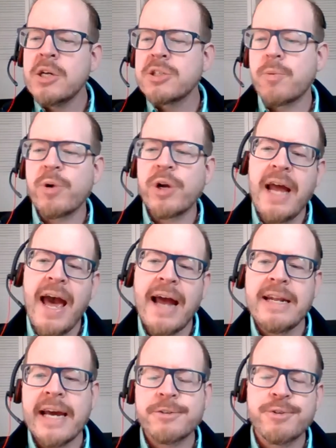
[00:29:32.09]
So we're going to
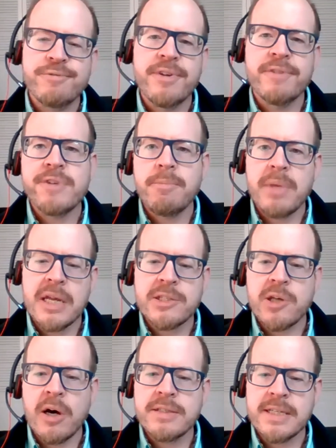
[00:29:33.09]
add an extra 15
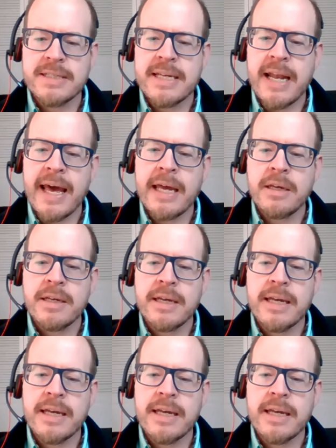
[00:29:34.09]
minutes onto today.